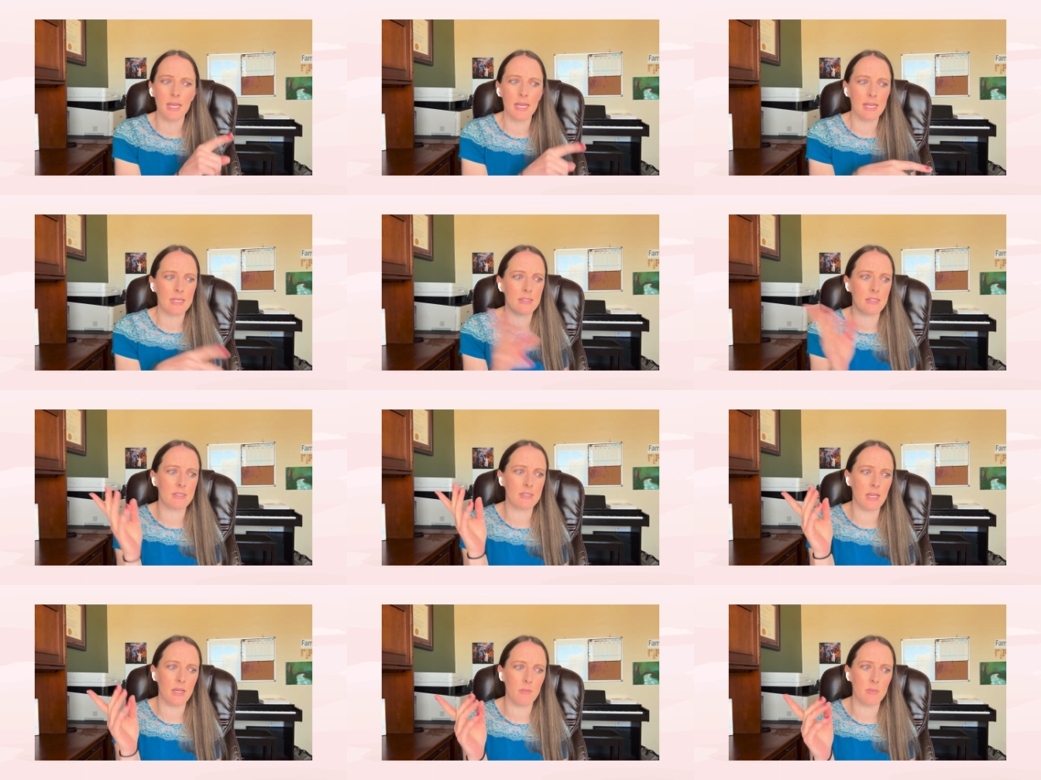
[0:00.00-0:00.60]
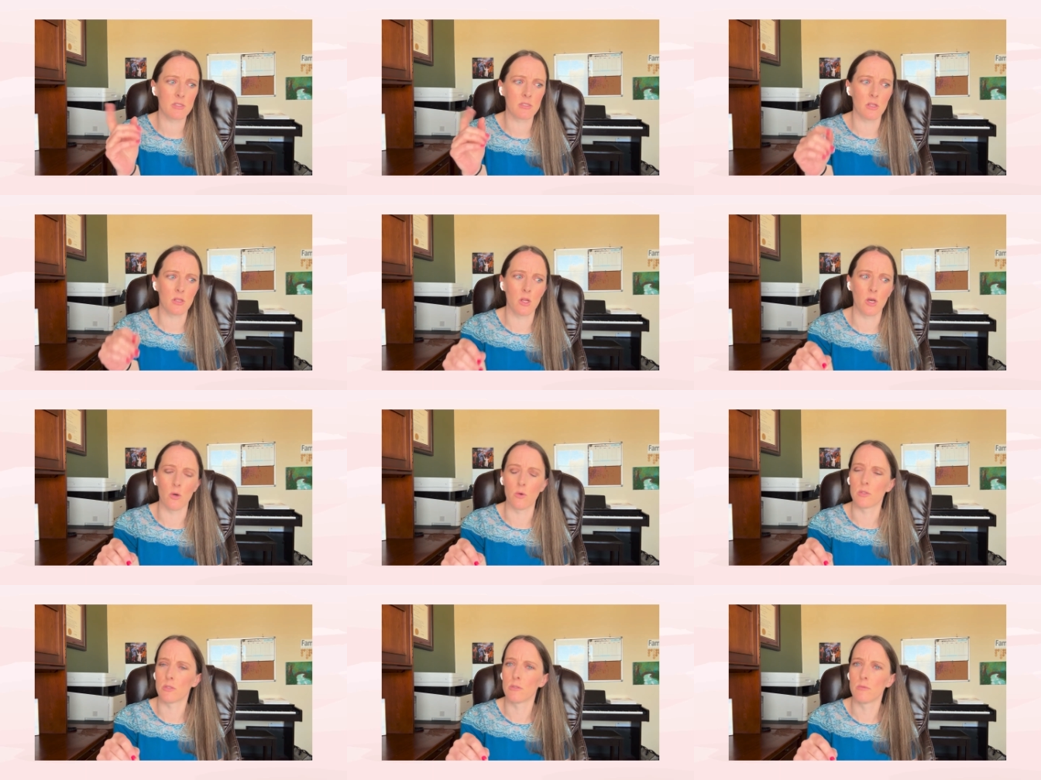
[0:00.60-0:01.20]
It's the same as the
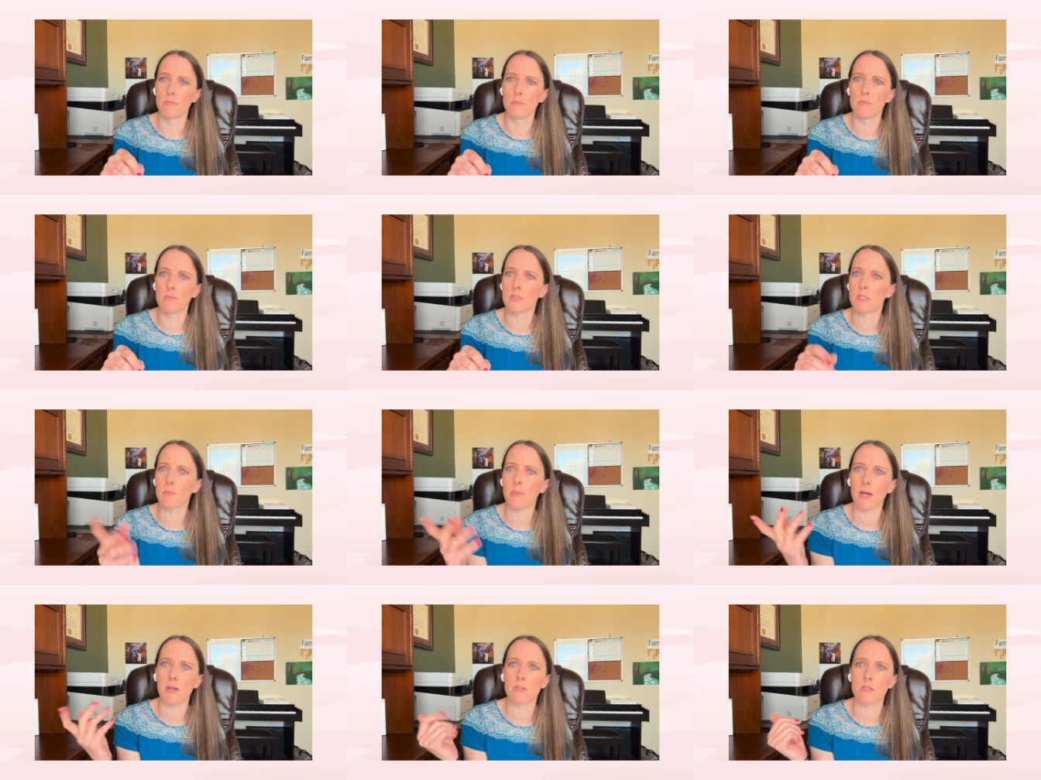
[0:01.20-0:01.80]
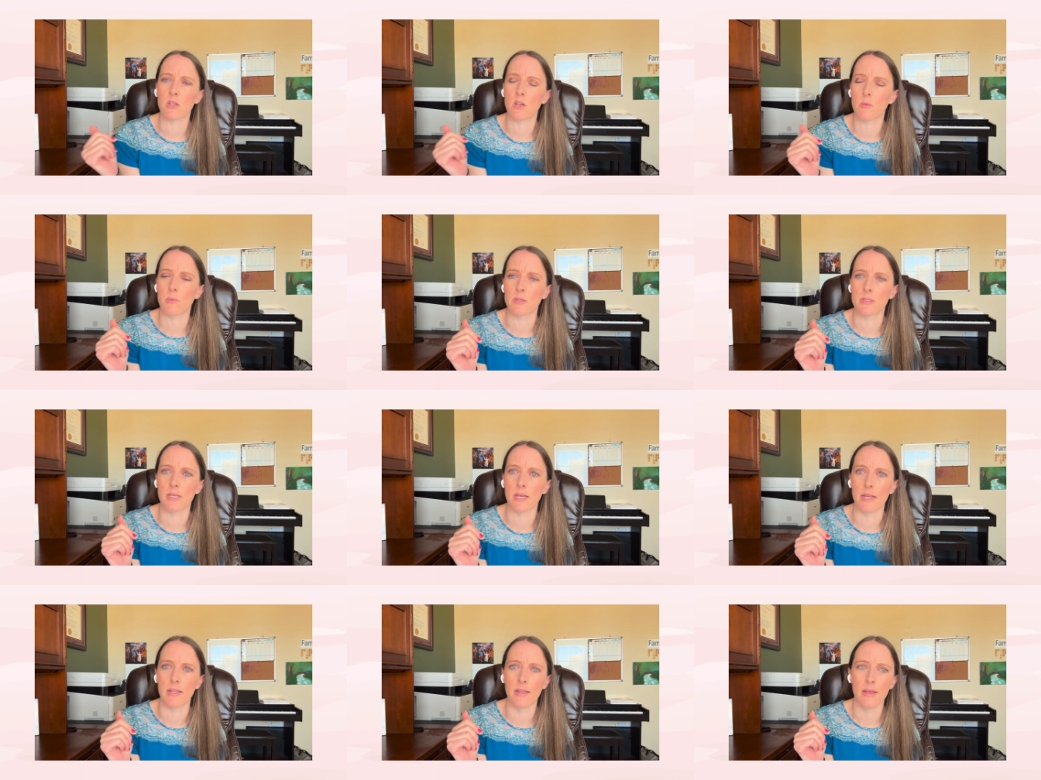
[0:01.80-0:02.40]
lows. It's about
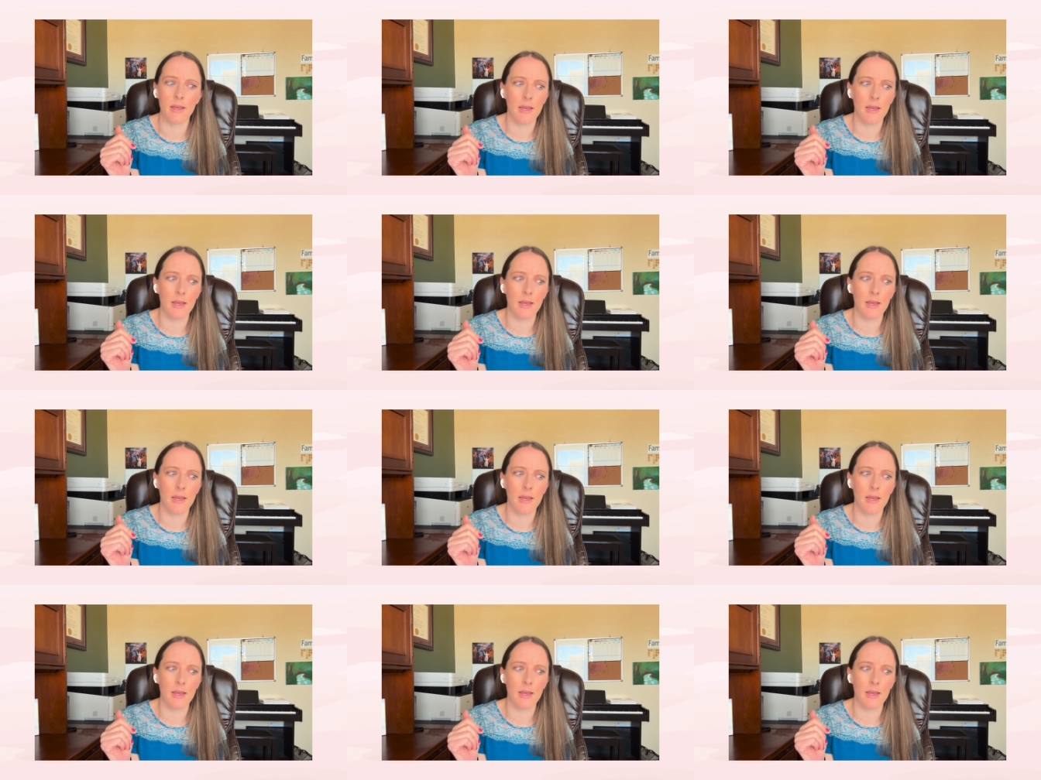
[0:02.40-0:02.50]
0%.